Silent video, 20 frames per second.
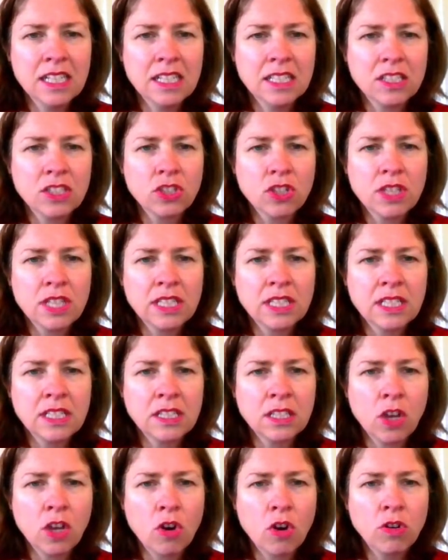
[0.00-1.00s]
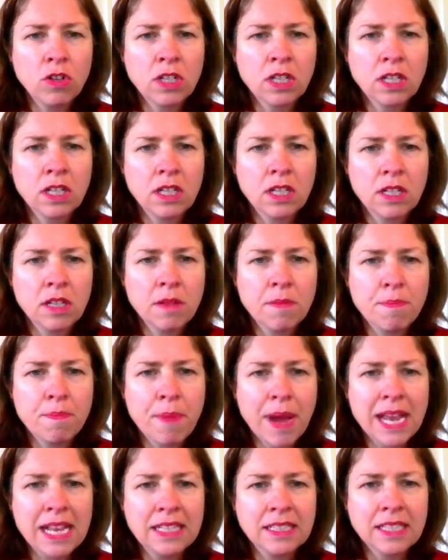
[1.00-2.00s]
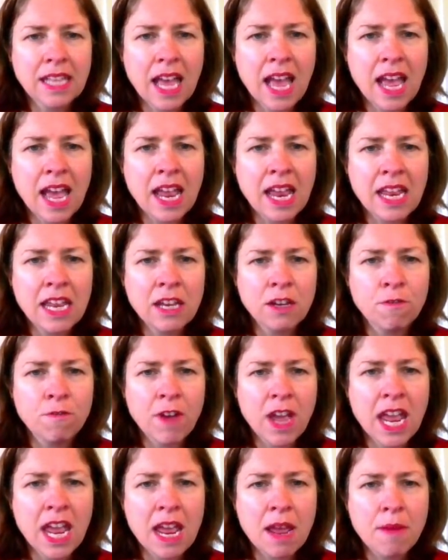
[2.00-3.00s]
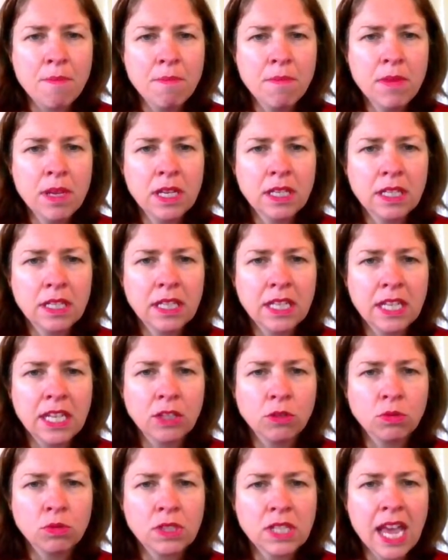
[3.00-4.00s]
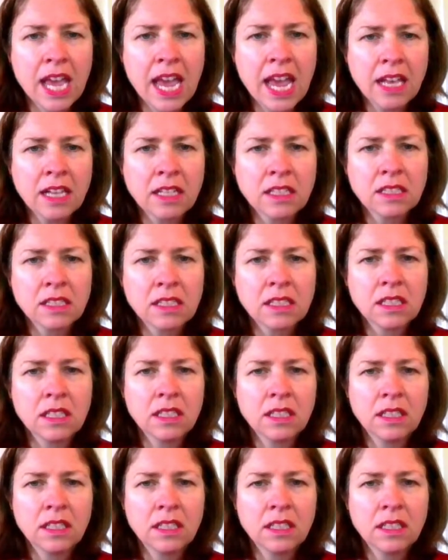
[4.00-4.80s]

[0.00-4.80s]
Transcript: So this is log base a of m equals x.